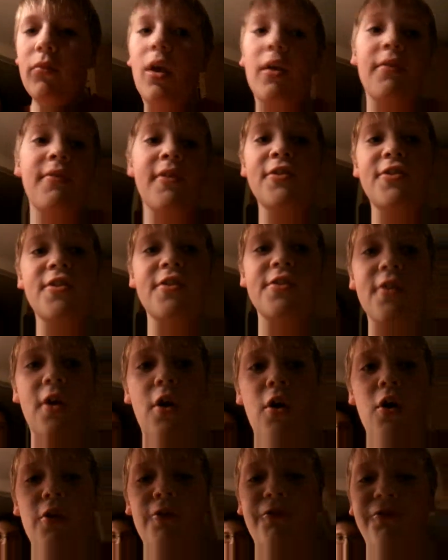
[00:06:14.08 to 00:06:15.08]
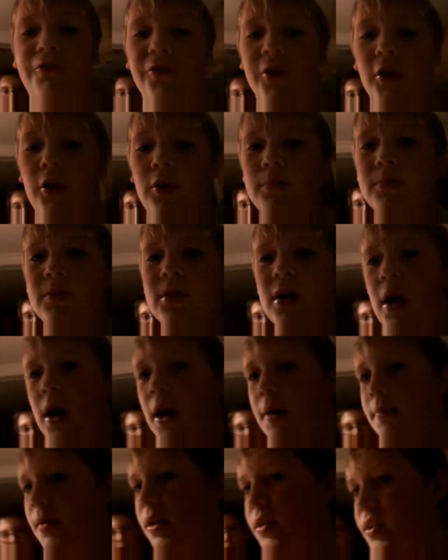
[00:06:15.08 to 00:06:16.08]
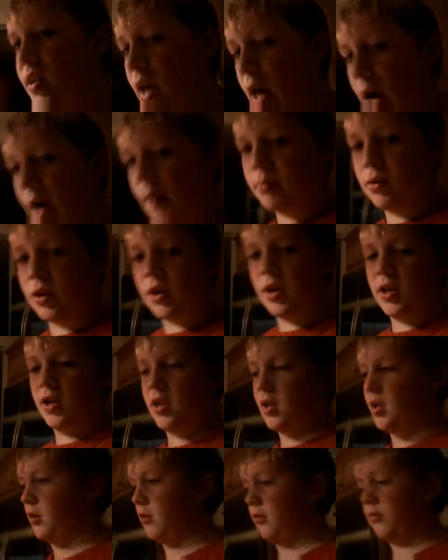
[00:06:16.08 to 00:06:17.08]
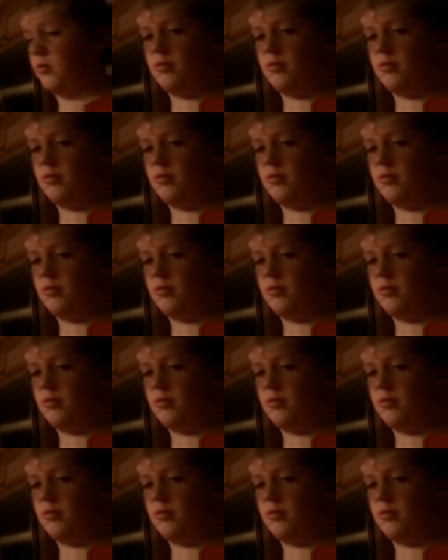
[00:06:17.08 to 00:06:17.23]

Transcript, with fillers: wait, where's this? is all filmed on my tablet, and